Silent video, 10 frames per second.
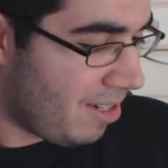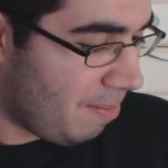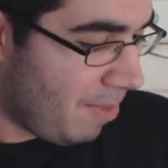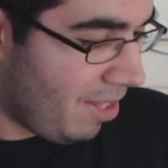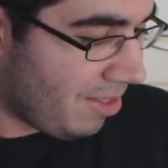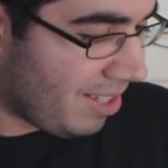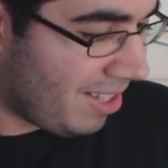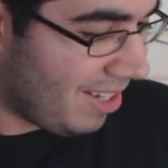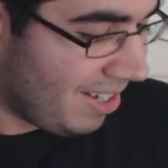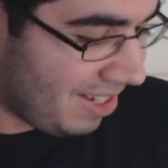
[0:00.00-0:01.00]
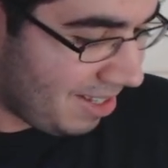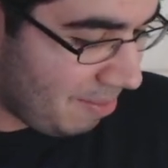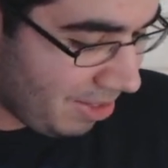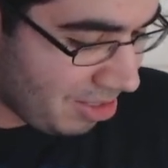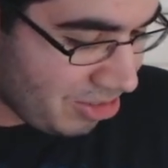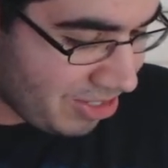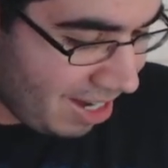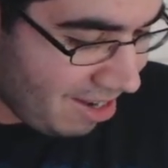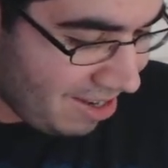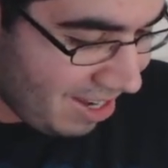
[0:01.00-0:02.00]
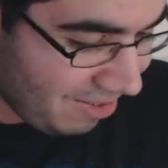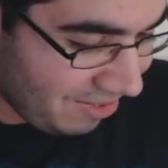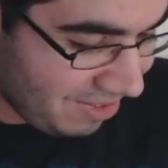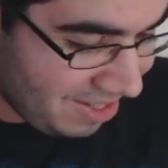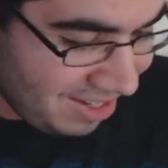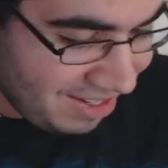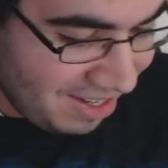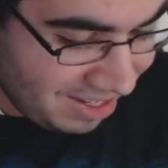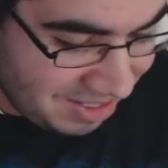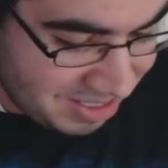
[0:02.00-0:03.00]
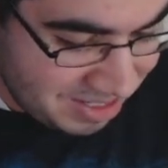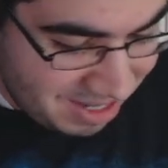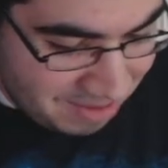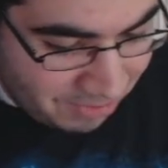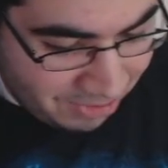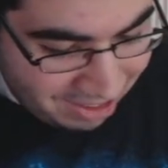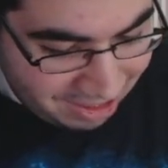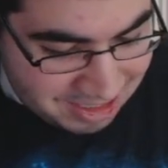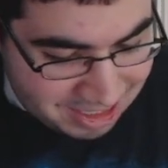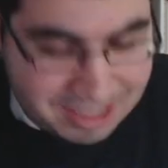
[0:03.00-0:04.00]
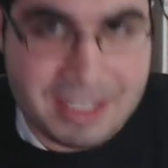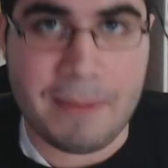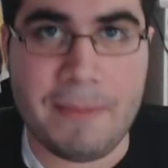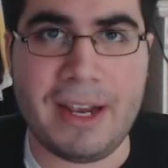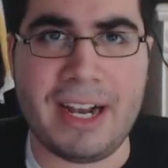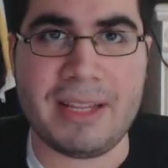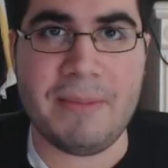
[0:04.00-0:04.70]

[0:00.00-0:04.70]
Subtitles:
The belt is retired now. I'm not gonna see it anymore. At least I can say I got